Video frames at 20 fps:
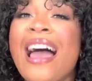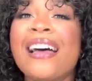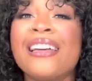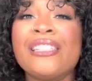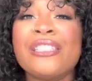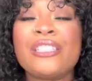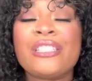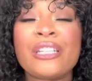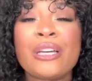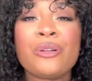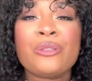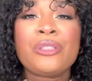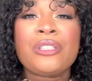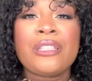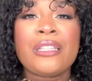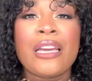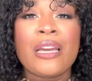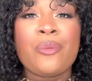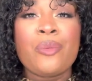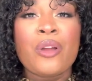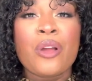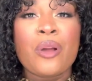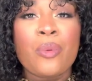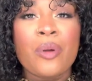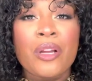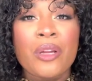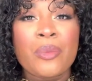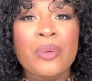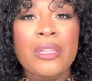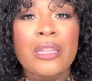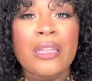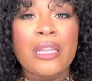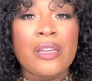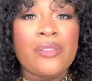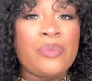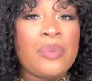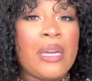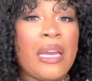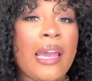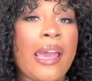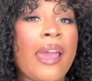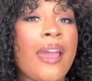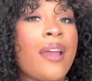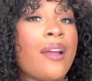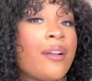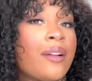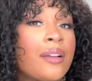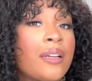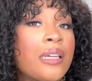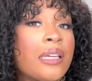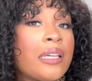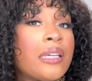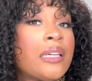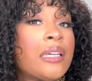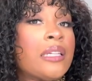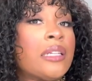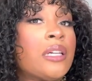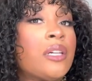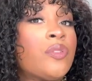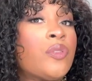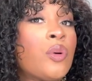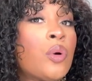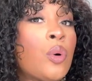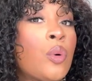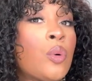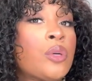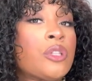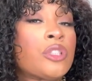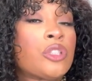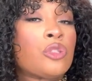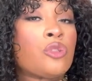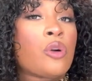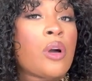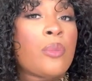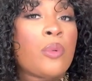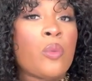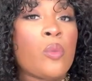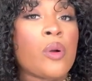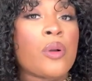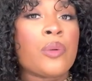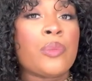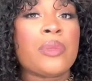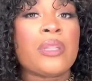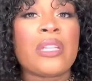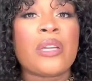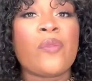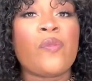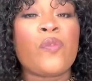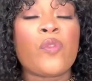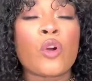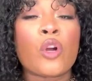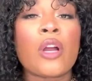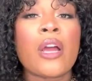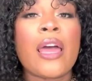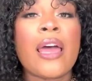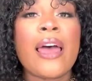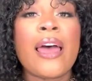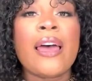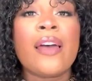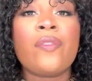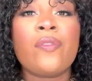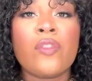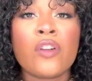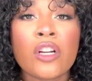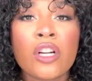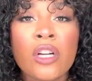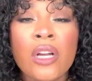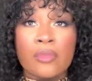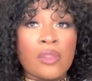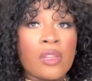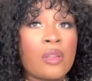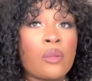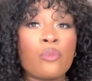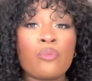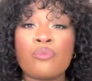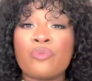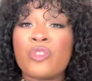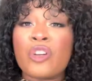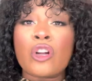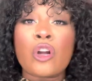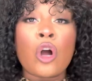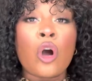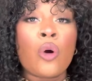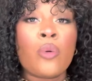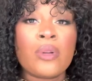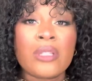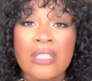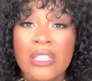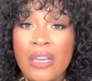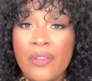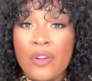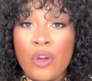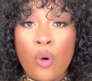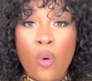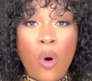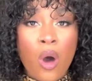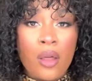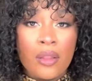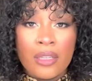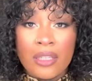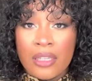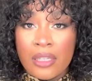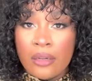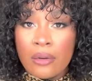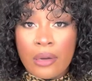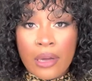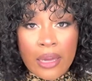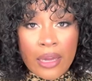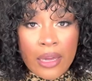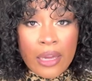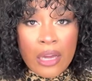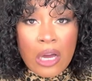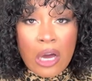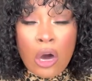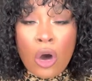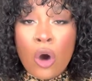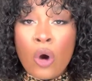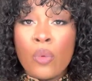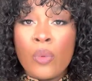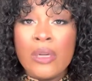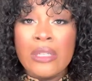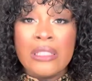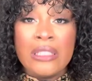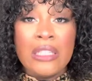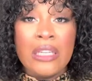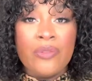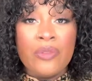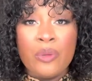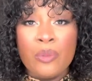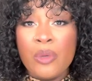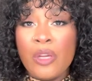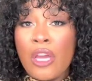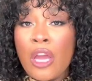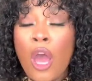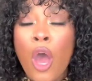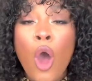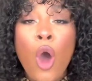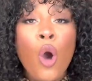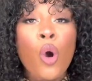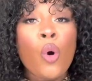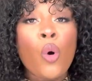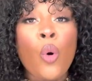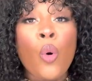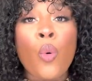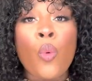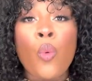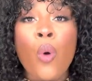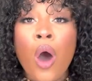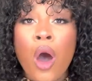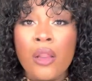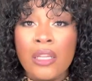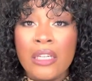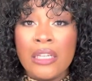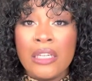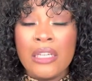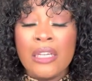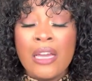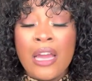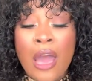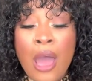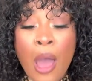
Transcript: So today we are working with Luvme Hair again. Of course, you know I've been working with them forever. They're always giving quality, okay? Always giving me quality.